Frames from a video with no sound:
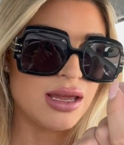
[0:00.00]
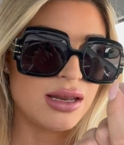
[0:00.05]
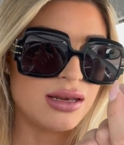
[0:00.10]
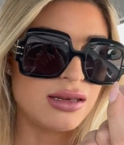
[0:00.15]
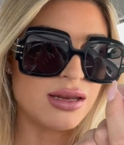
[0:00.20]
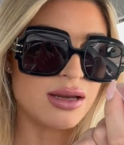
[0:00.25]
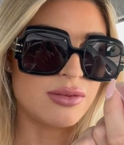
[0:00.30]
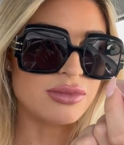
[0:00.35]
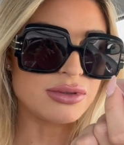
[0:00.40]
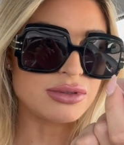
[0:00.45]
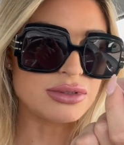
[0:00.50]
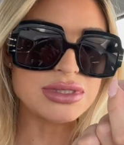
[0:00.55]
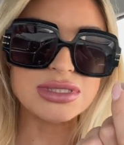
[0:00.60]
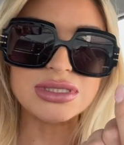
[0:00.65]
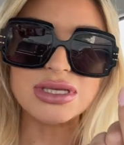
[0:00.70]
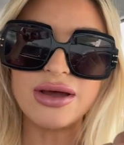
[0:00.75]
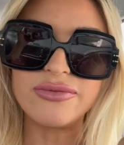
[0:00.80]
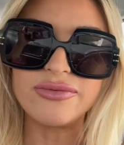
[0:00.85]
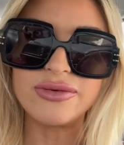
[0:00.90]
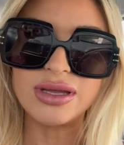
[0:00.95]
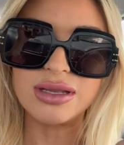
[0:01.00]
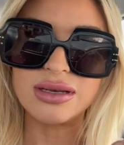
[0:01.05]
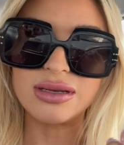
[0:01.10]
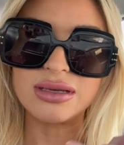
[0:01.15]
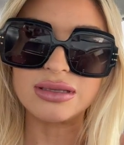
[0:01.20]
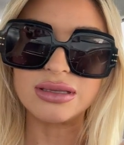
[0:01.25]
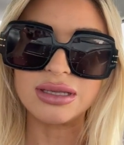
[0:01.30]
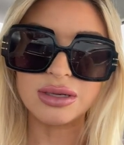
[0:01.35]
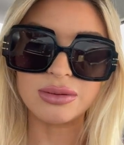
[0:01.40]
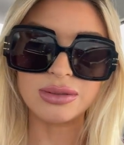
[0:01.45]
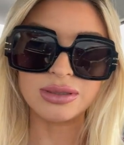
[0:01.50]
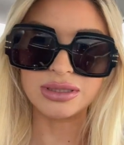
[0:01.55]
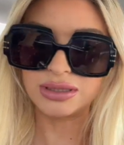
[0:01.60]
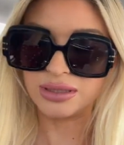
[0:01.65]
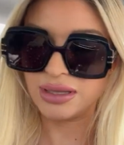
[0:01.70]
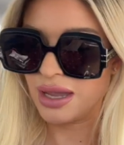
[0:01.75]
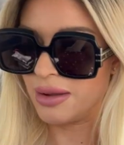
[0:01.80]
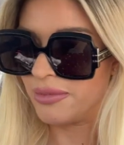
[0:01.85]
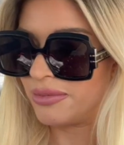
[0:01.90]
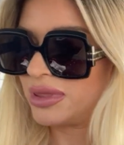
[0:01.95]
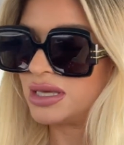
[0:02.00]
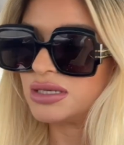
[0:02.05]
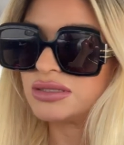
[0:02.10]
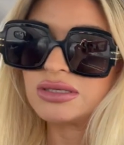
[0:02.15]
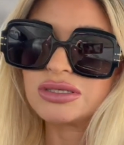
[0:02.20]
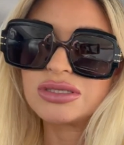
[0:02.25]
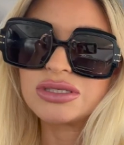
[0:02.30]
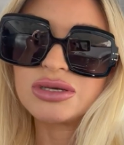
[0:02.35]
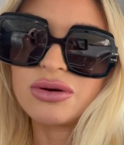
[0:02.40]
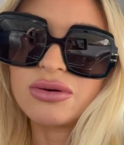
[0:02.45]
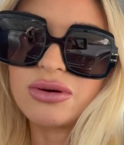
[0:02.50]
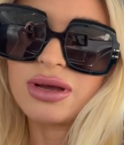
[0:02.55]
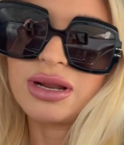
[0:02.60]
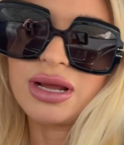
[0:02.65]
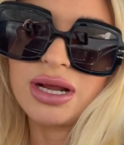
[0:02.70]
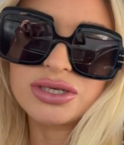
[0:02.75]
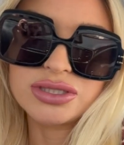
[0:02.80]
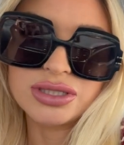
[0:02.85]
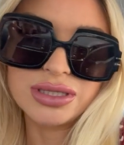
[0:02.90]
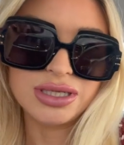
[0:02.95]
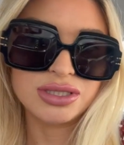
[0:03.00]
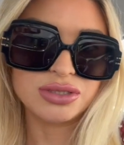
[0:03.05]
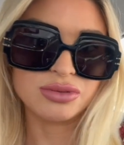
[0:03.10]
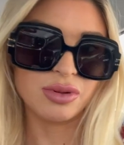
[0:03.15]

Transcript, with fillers: Number 7 Liquid Lip. This is so good. I actually need to